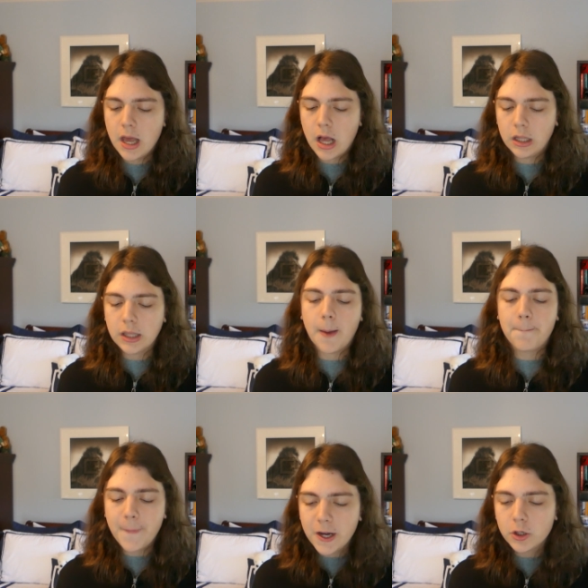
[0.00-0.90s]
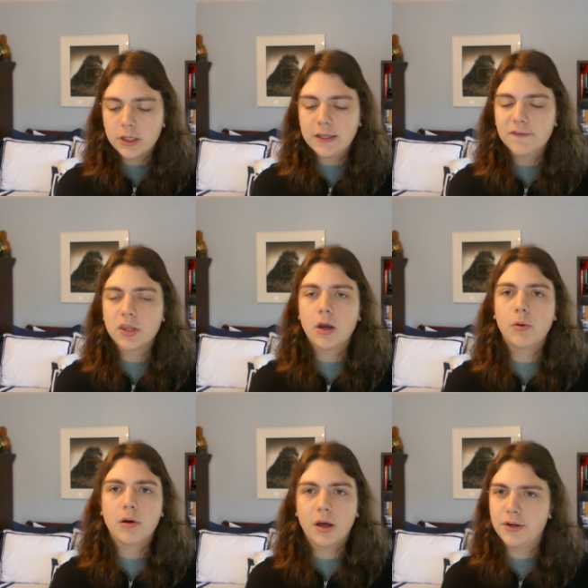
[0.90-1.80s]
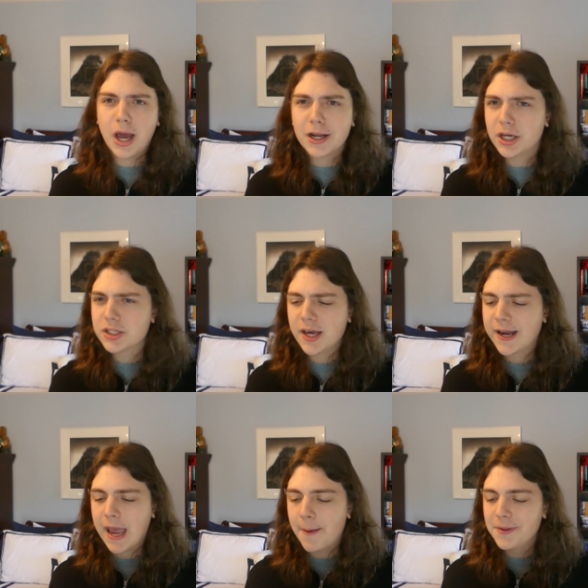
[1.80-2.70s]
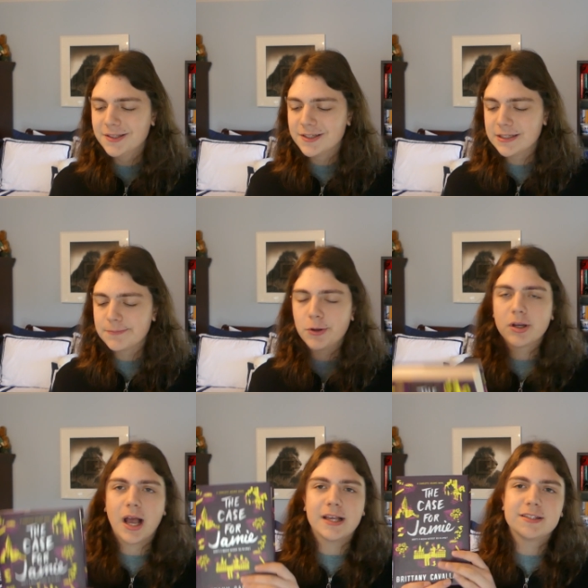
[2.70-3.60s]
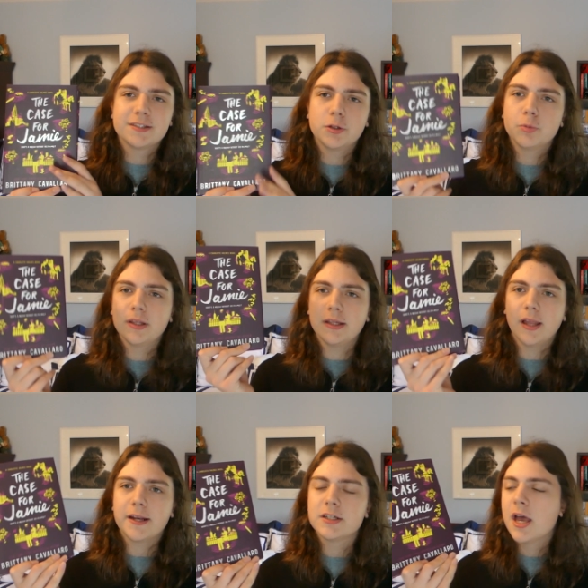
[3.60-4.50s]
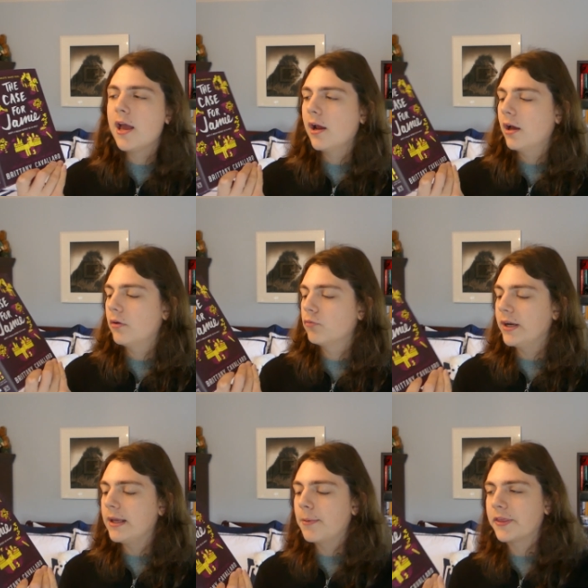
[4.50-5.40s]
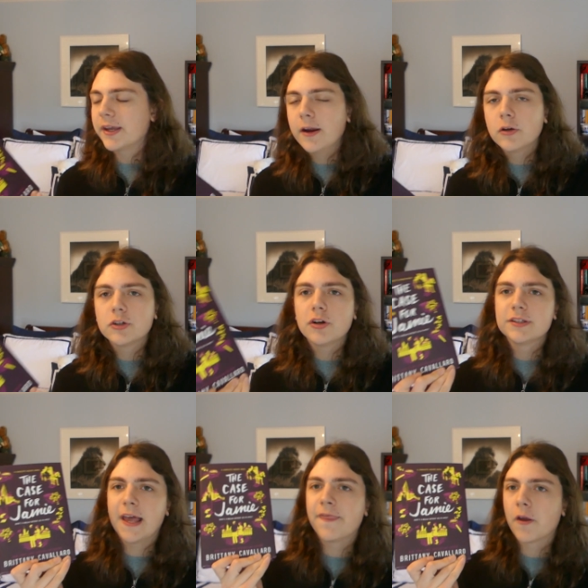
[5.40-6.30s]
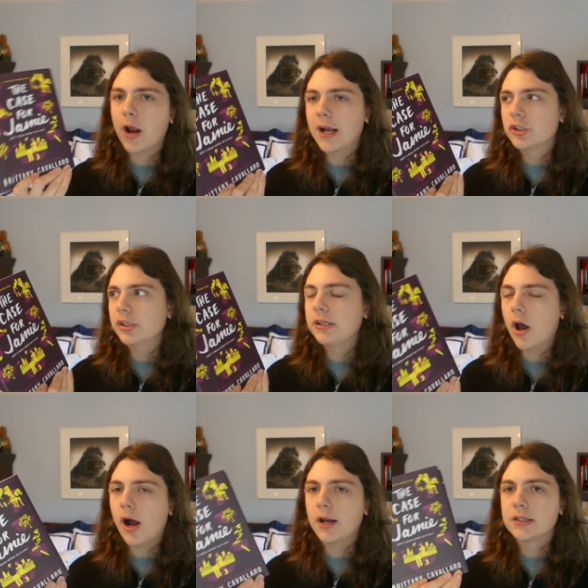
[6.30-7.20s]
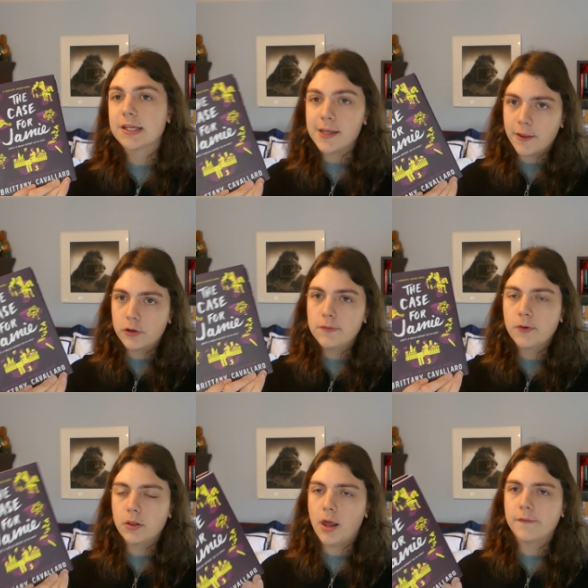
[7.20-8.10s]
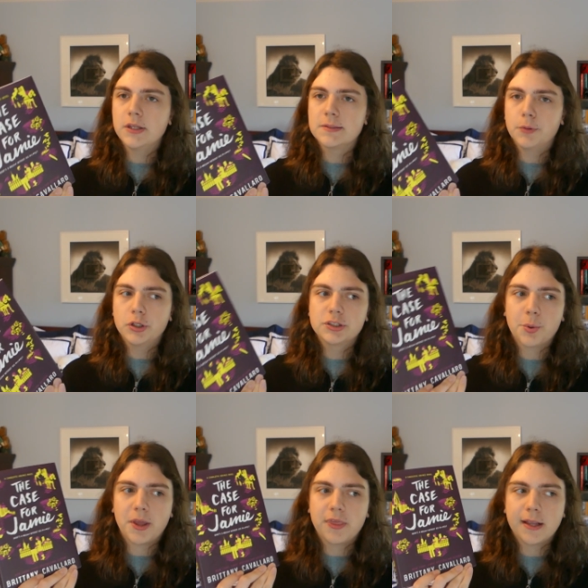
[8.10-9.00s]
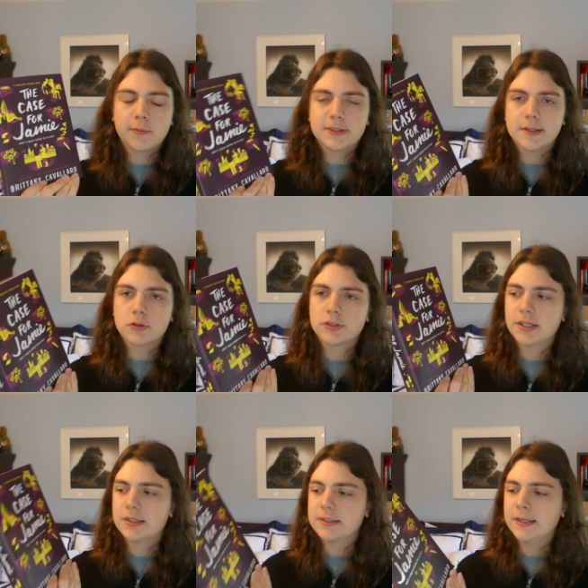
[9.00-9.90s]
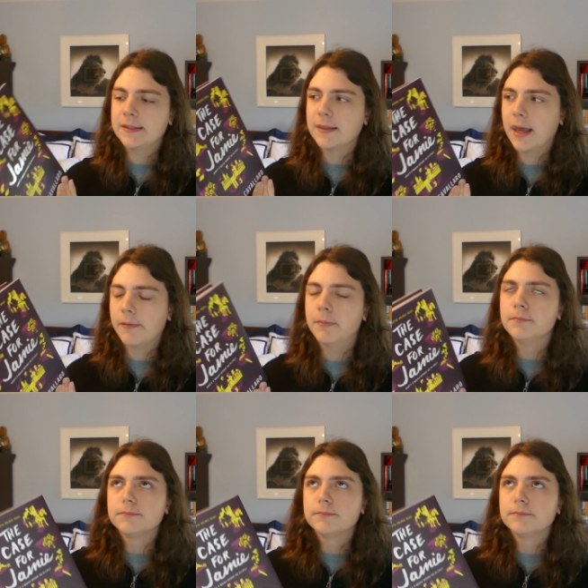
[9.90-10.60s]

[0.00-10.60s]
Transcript: a lot better, even though not a ton happens in this book. I still really liked reading about the characters, and they're actually not together for a lot of this book, so I think it was interesting seeing them